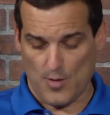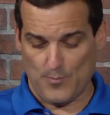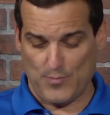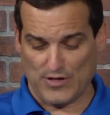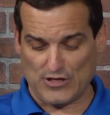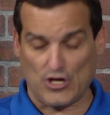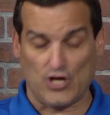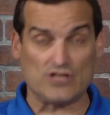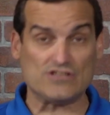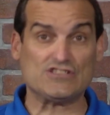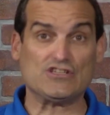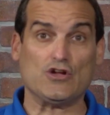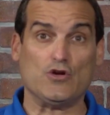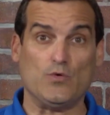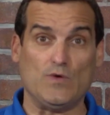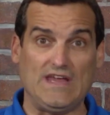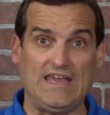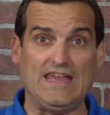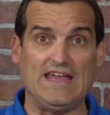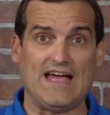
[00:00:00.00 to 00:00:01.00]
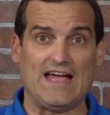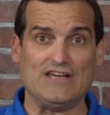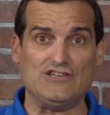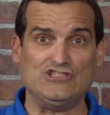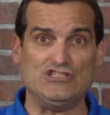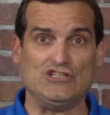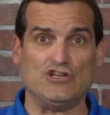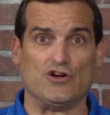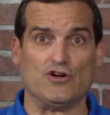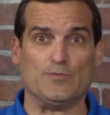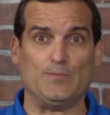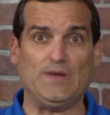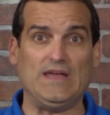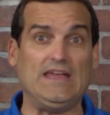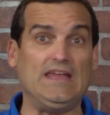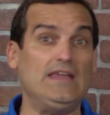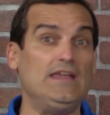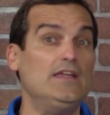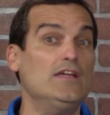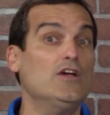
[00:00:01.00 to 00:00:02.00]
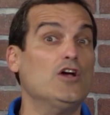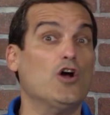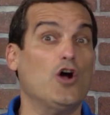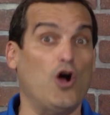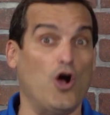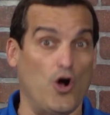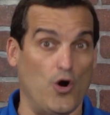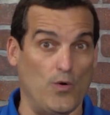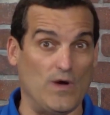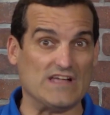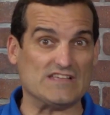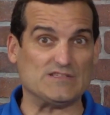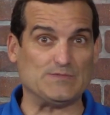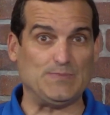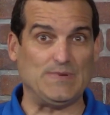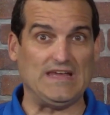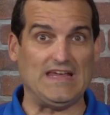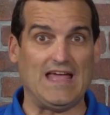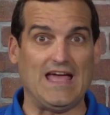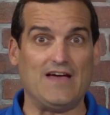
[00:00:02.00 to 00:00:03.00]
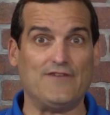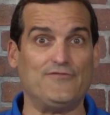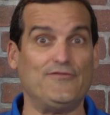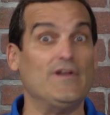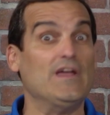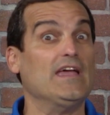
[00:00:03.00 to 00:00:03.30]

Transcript: but also EIGRP, OSPF,